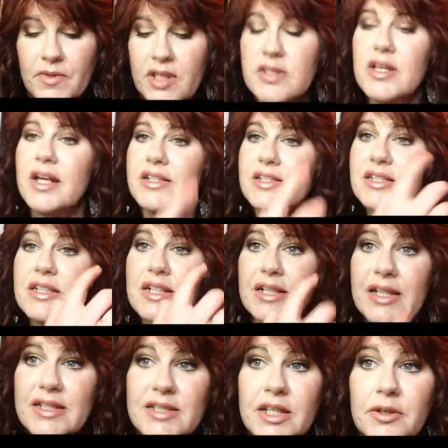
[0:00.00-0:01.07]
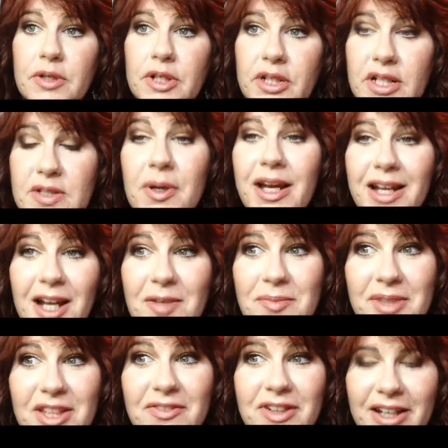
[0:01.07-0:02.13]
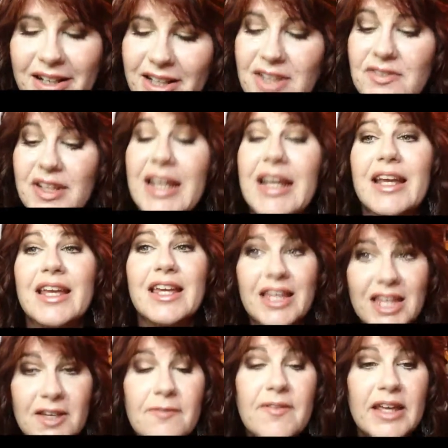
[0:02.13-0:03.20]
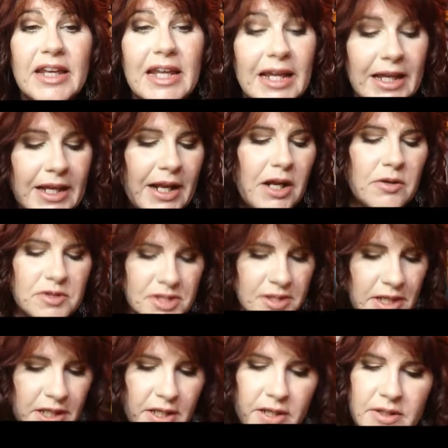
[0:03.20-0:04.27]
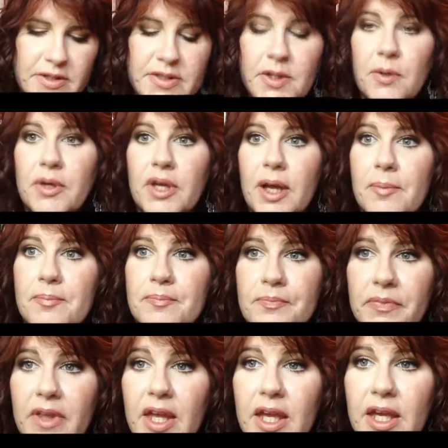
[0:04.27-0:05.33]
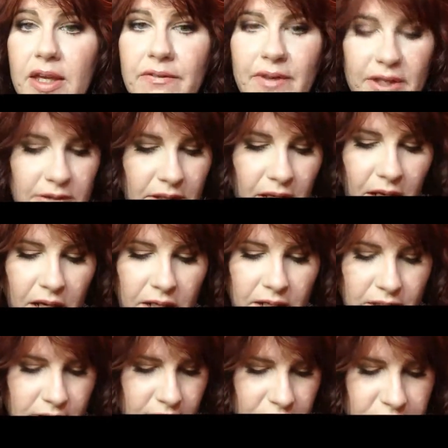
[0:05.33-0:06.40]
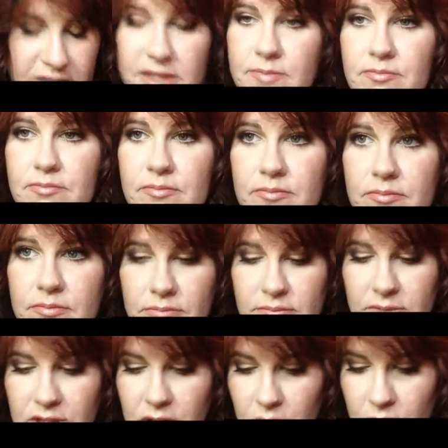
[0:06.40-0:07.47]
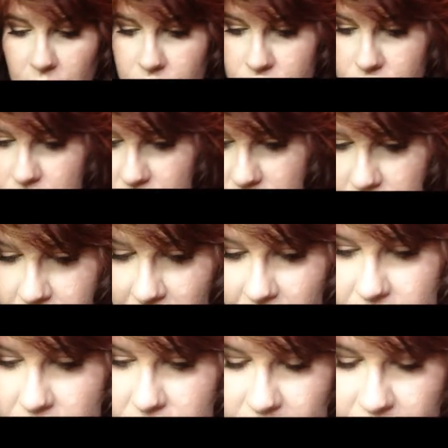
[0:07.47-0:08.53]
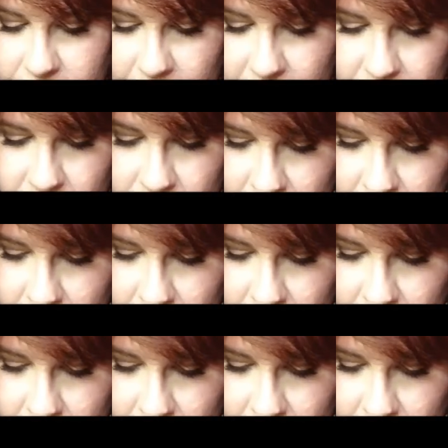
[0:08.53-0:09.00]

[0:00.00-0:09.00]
So I did it on that side already. That's why I'm evening it out. So yeah. And then I just, you know, sometimes I'll take that on